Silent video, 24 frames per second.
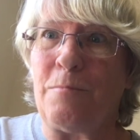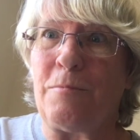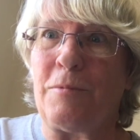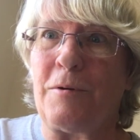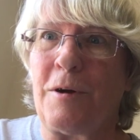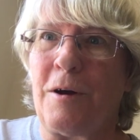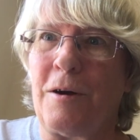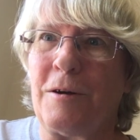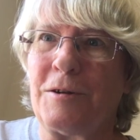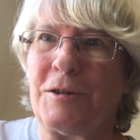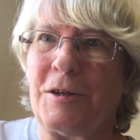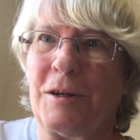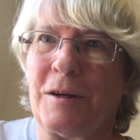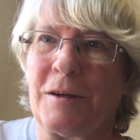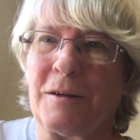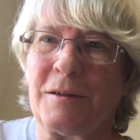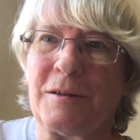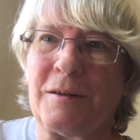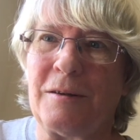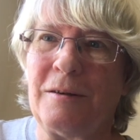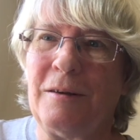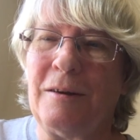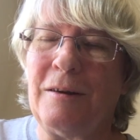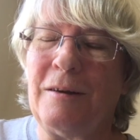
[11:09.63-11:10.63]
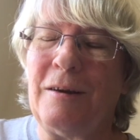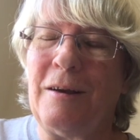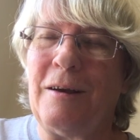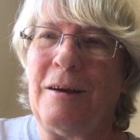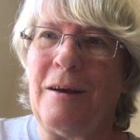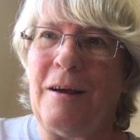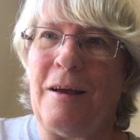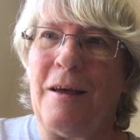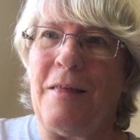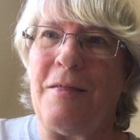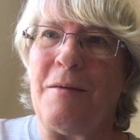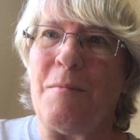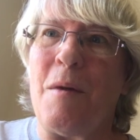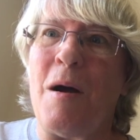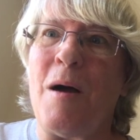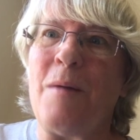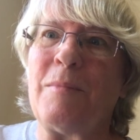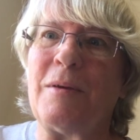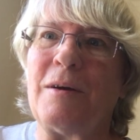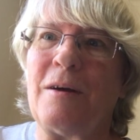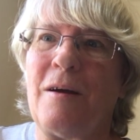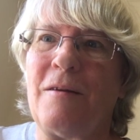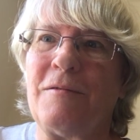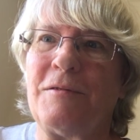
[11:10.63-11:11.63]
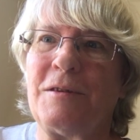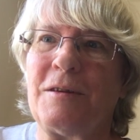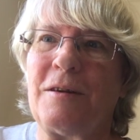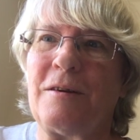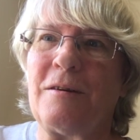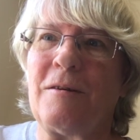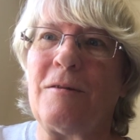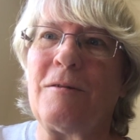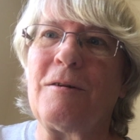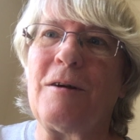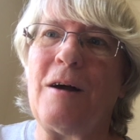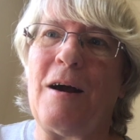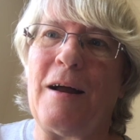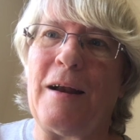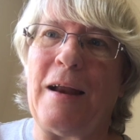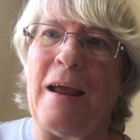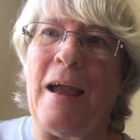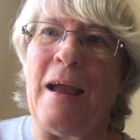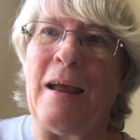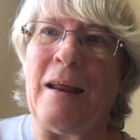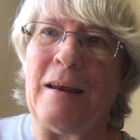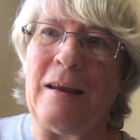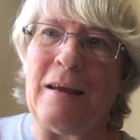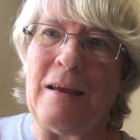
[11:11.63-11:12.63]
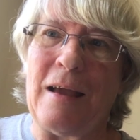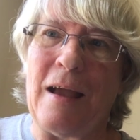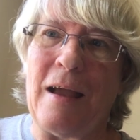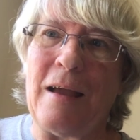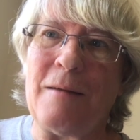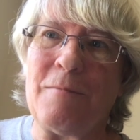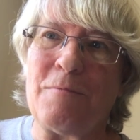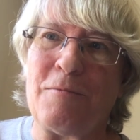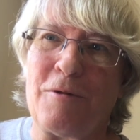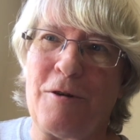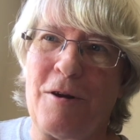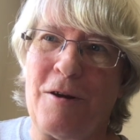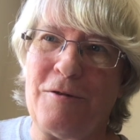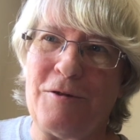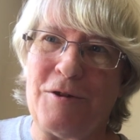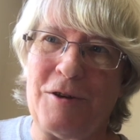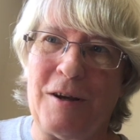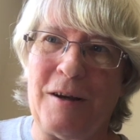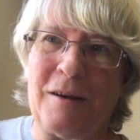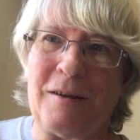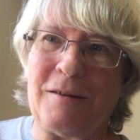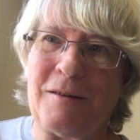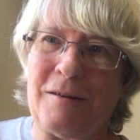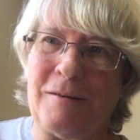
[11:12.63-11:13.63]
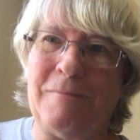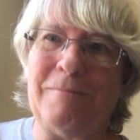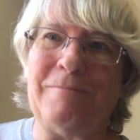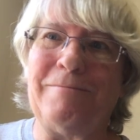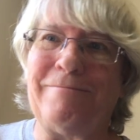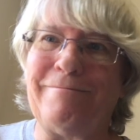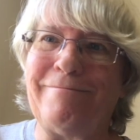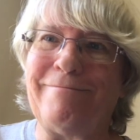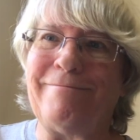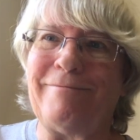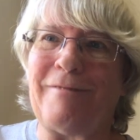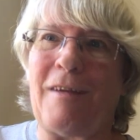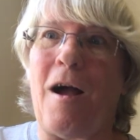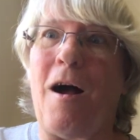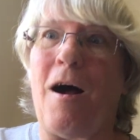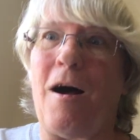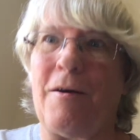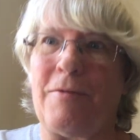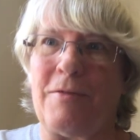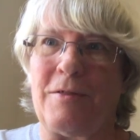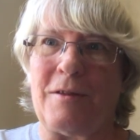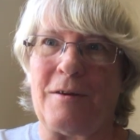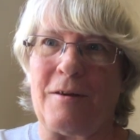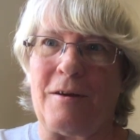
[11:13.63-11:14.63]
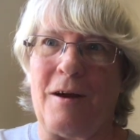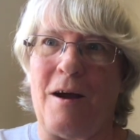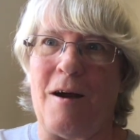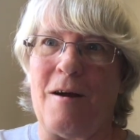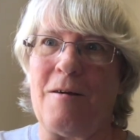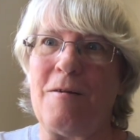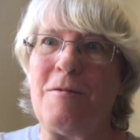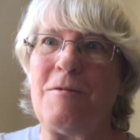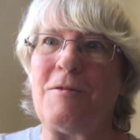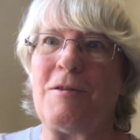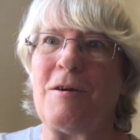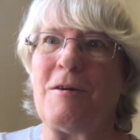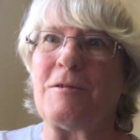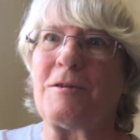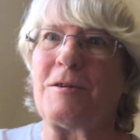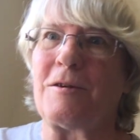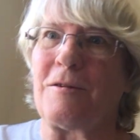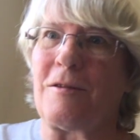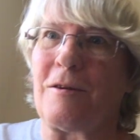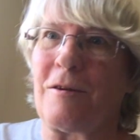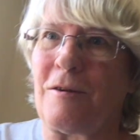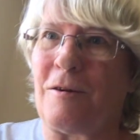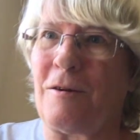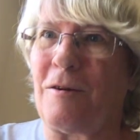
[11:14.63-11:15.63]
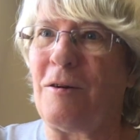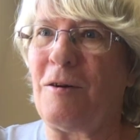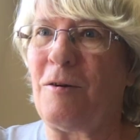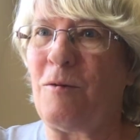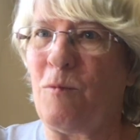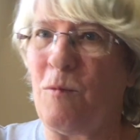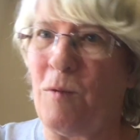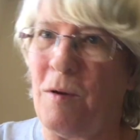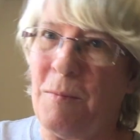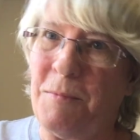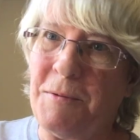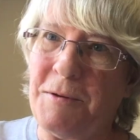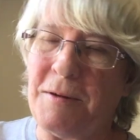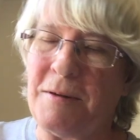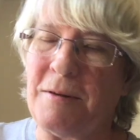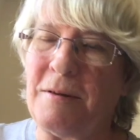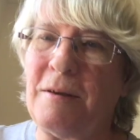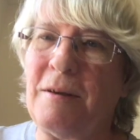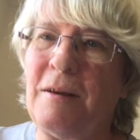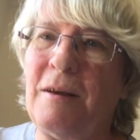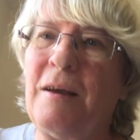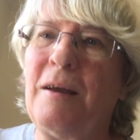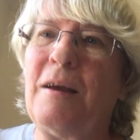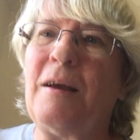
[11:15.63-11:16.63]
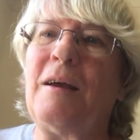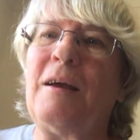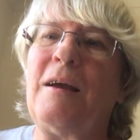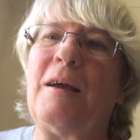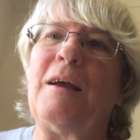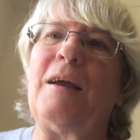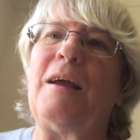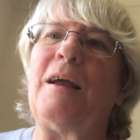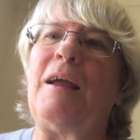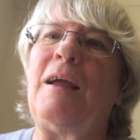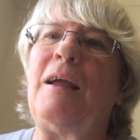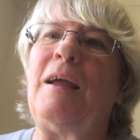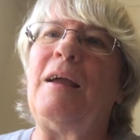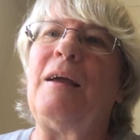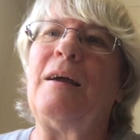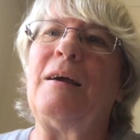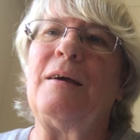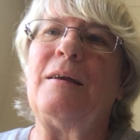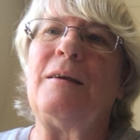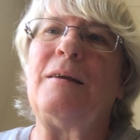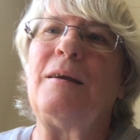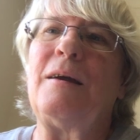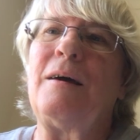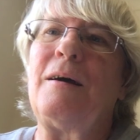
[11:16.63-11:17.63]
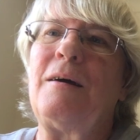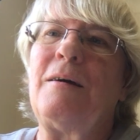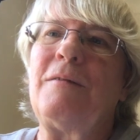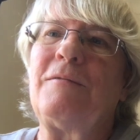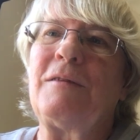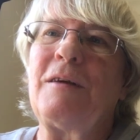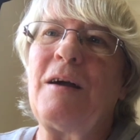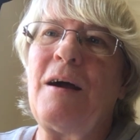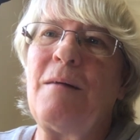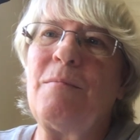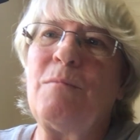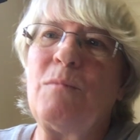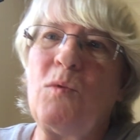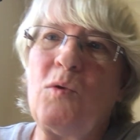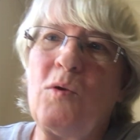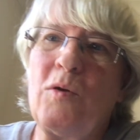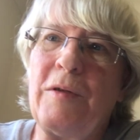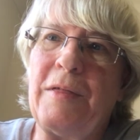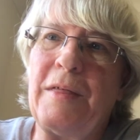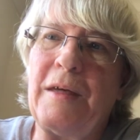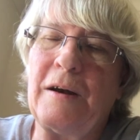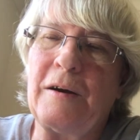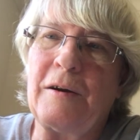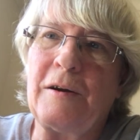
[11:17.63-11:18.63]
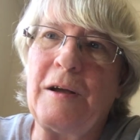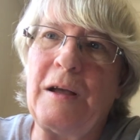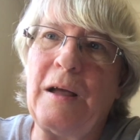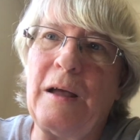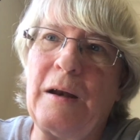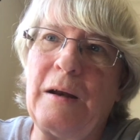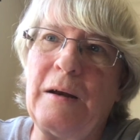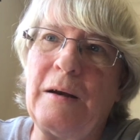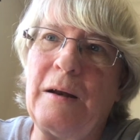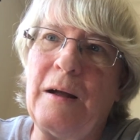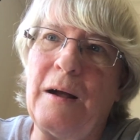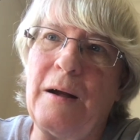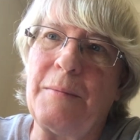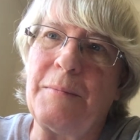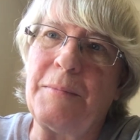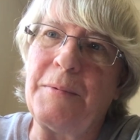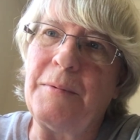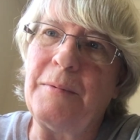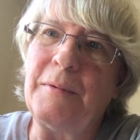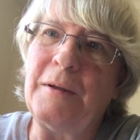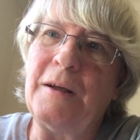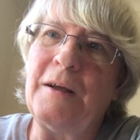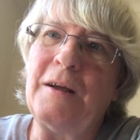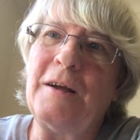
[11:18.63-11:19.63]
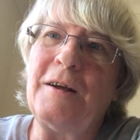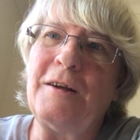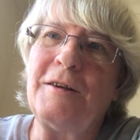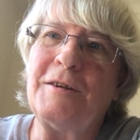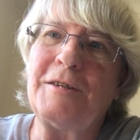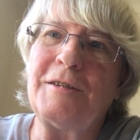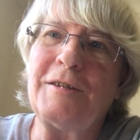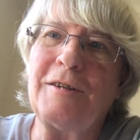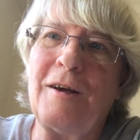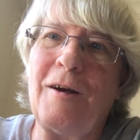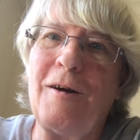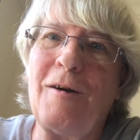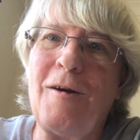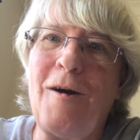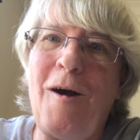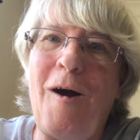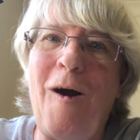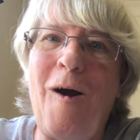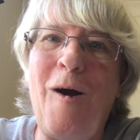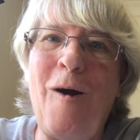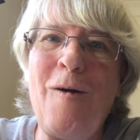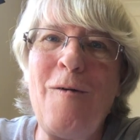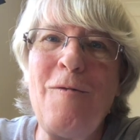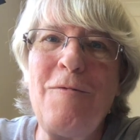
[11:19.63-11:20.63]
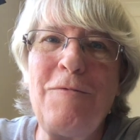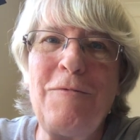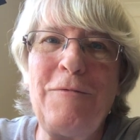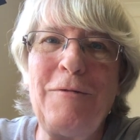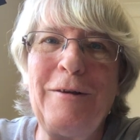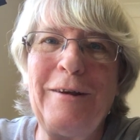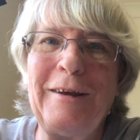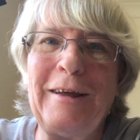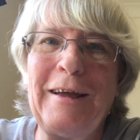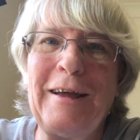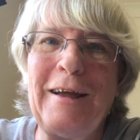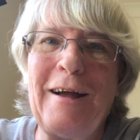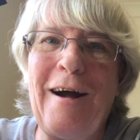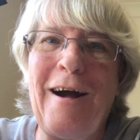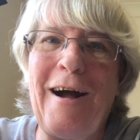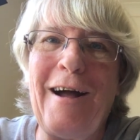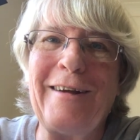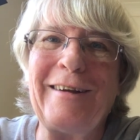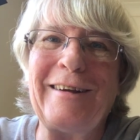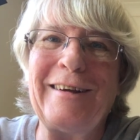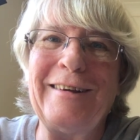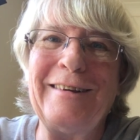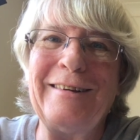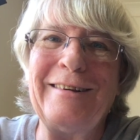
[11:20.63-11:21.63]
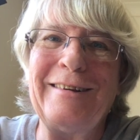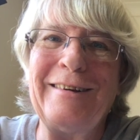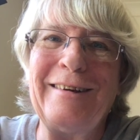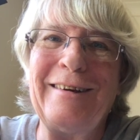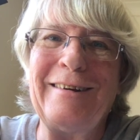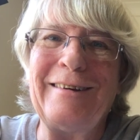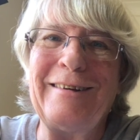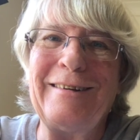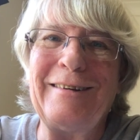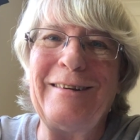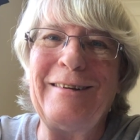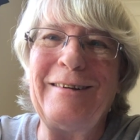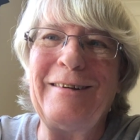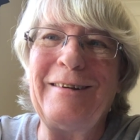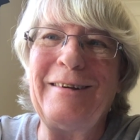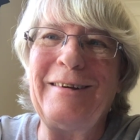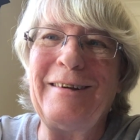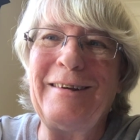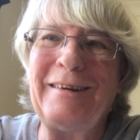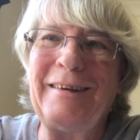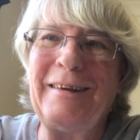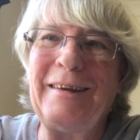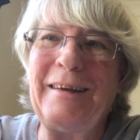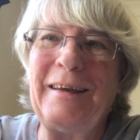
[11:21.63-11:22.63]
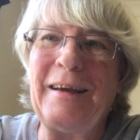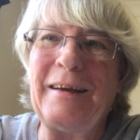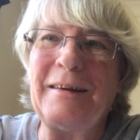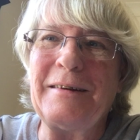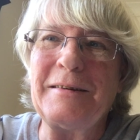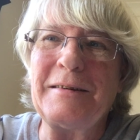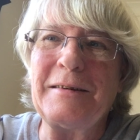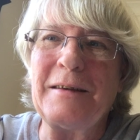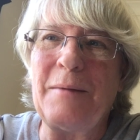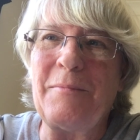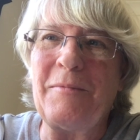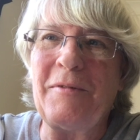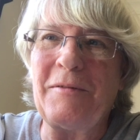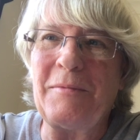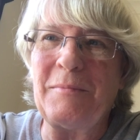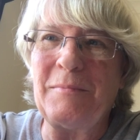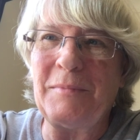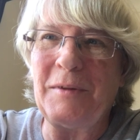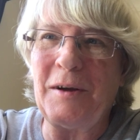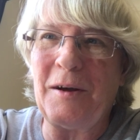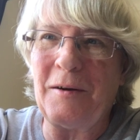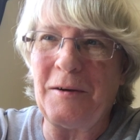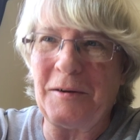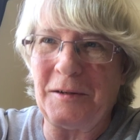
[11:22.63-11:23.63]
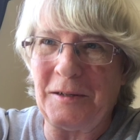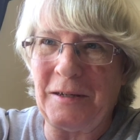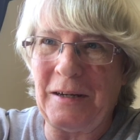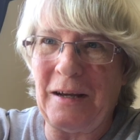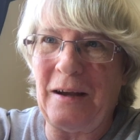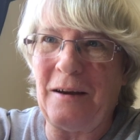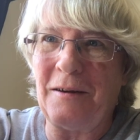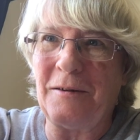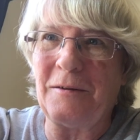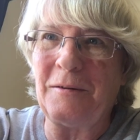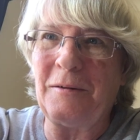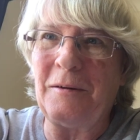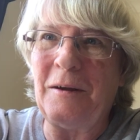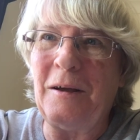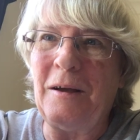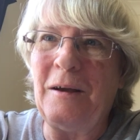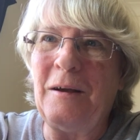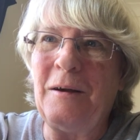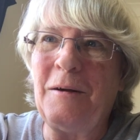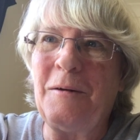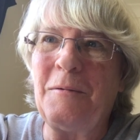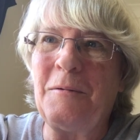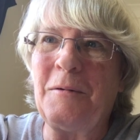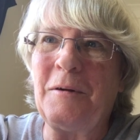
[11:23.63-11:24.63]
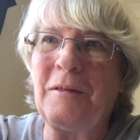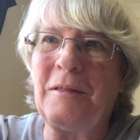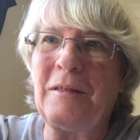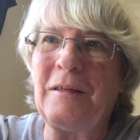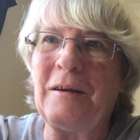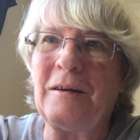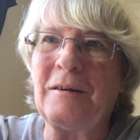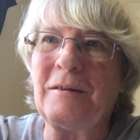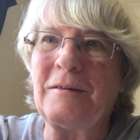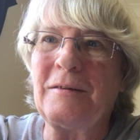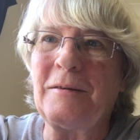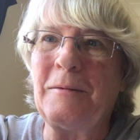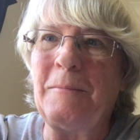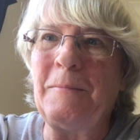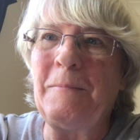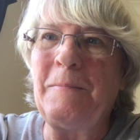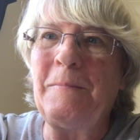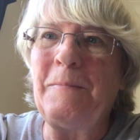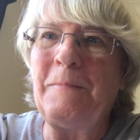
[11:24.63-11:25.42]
projects. At the moment, I've still got 88 projects on the go. Those are the current whips. And I've got more that are kitted up. So hopefully I can get some of them knocked out with this.